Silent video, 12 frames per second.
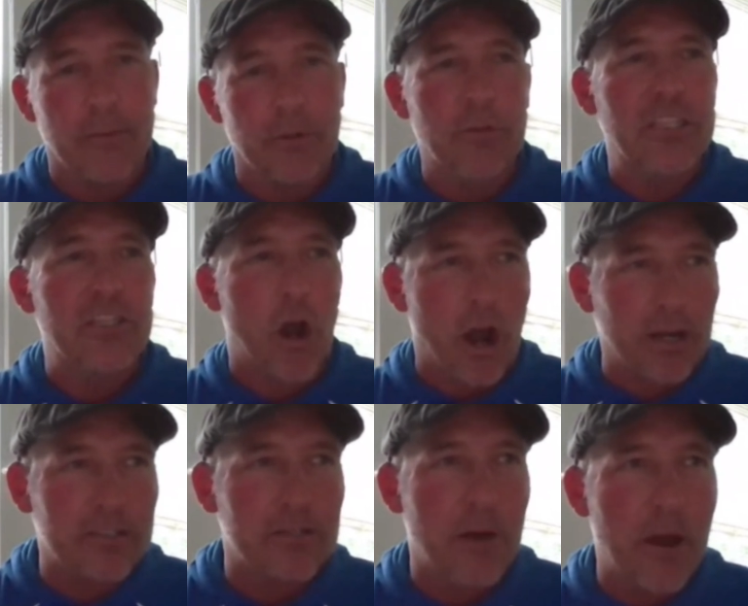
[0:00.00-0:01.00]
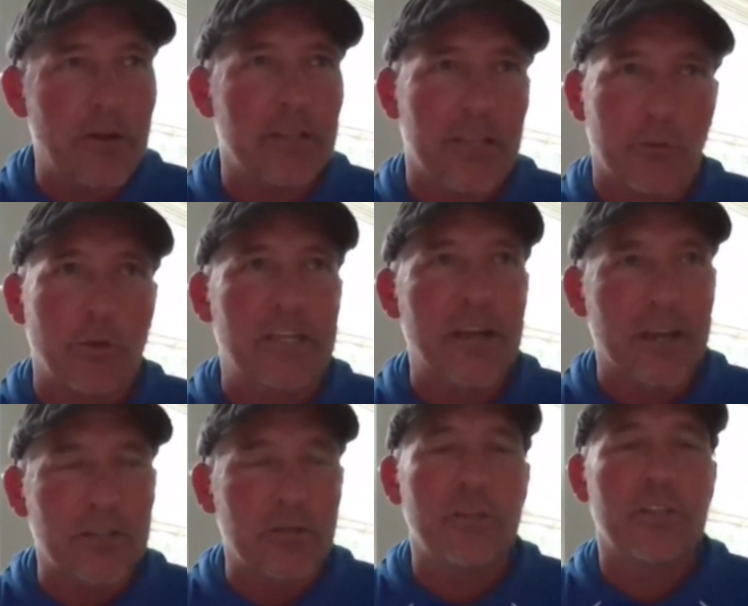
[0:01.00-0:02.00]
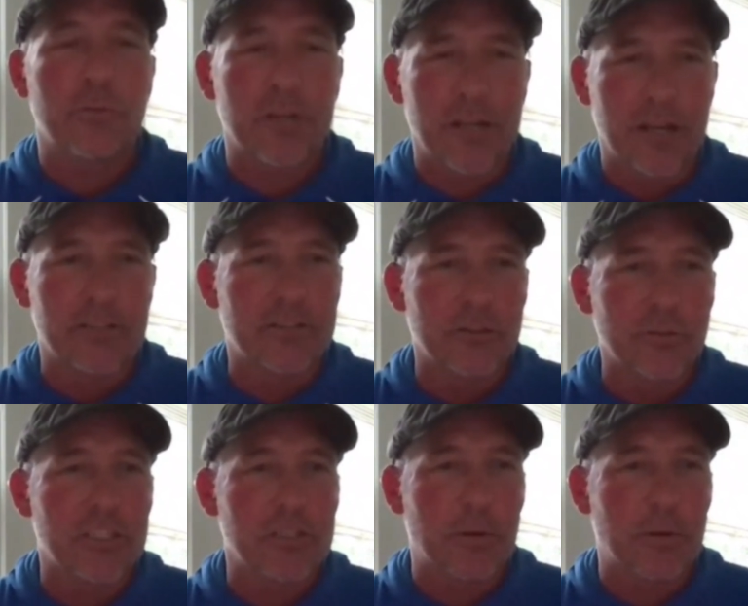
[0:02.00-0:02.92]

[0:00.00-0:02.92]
I mean, we talked about it, like, we're going to do this.